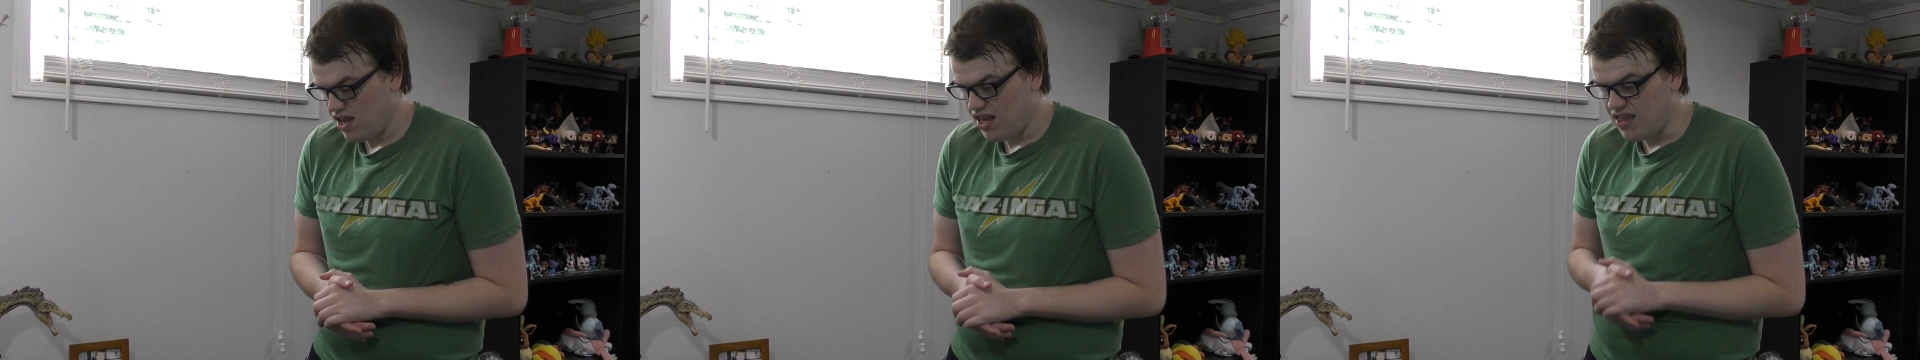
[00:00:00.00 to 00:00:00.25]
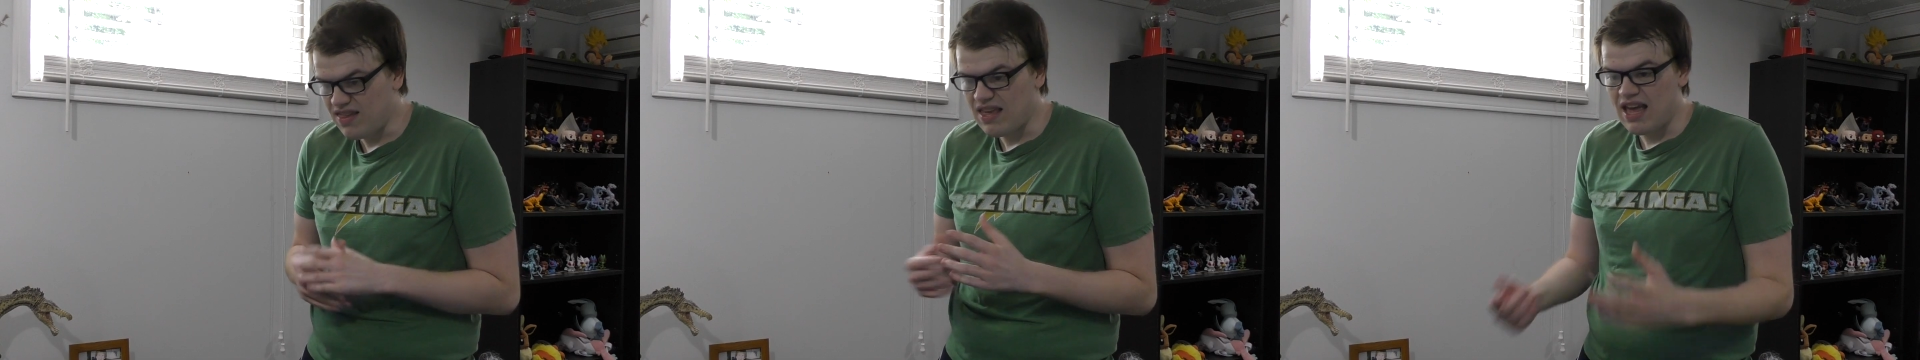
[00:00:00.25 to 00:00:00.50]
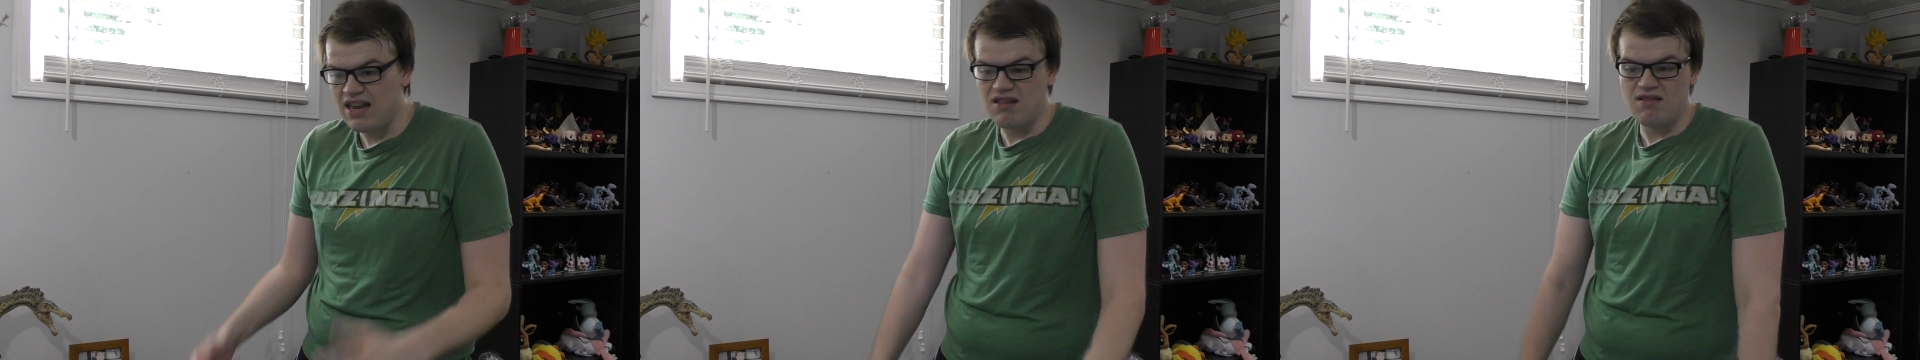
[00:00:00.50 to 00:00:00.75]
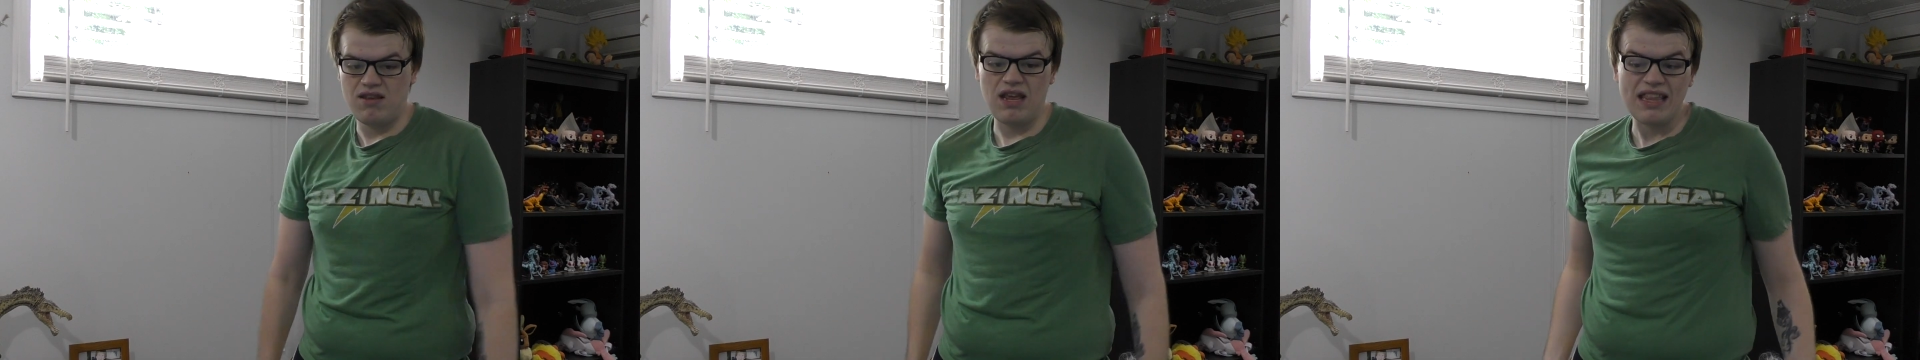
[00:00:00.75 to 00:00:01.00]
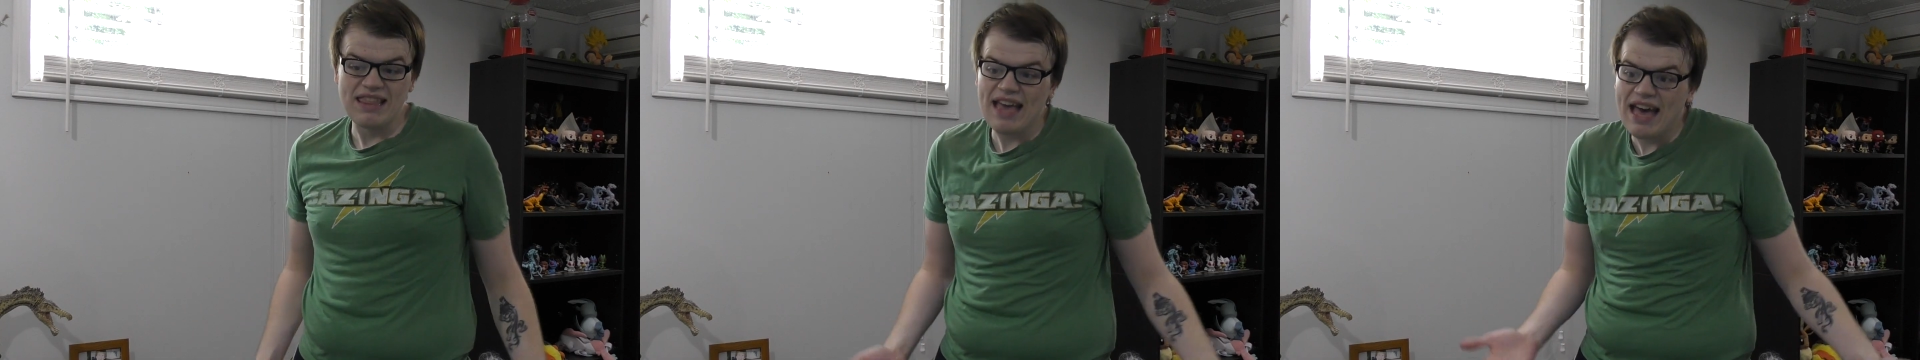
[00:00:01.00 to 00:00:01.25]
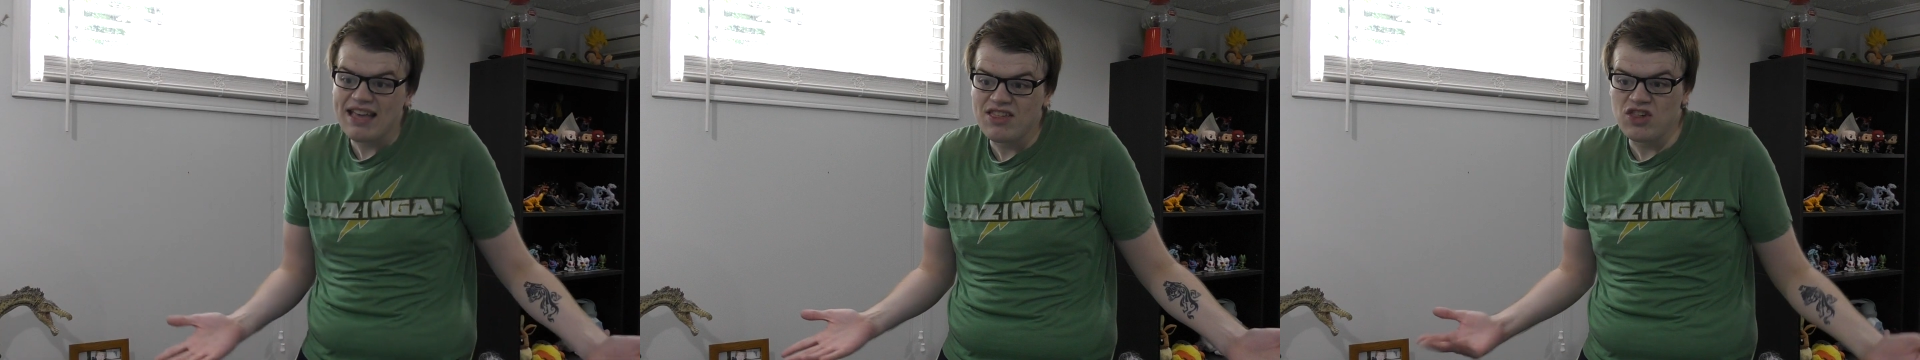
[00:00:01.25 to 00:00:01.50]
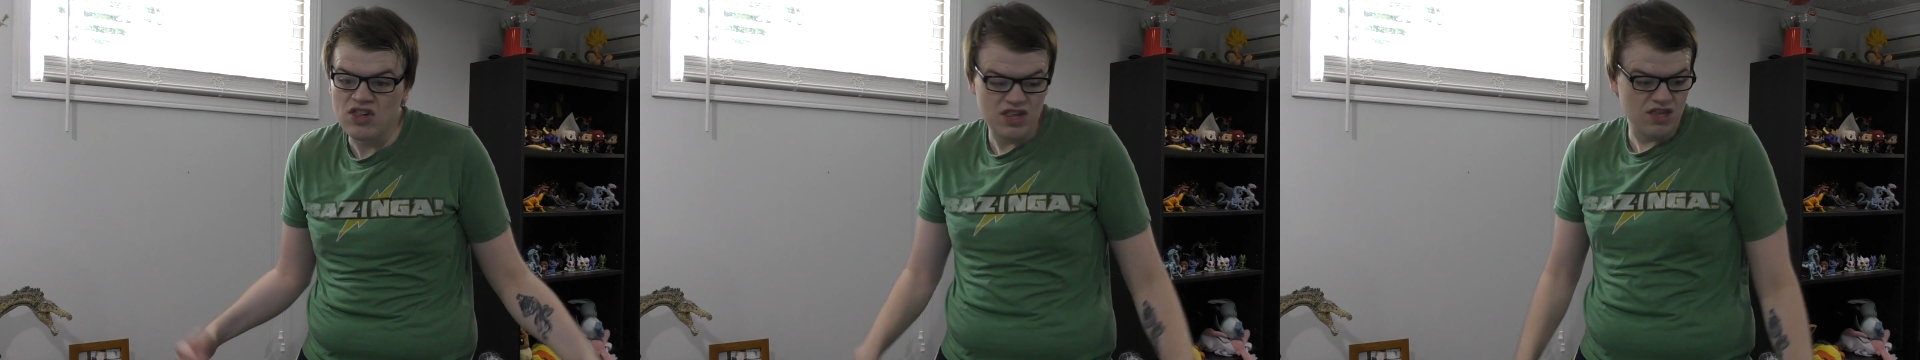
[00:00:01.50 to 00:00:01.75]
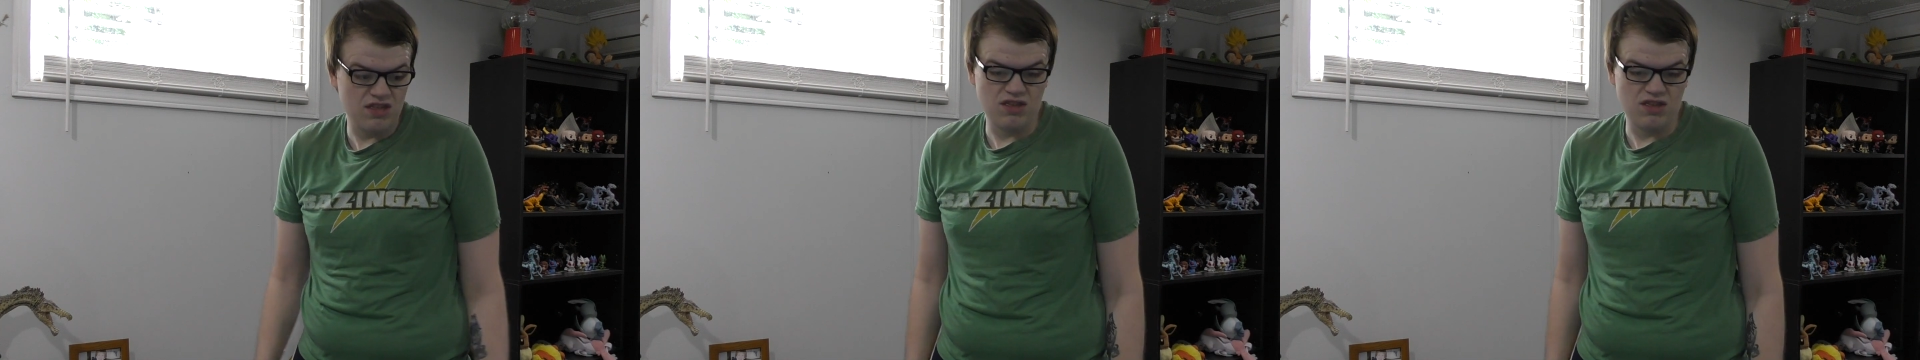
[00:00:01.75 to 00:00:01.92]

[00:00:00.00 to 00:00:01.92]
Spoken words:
He said, in Dutch,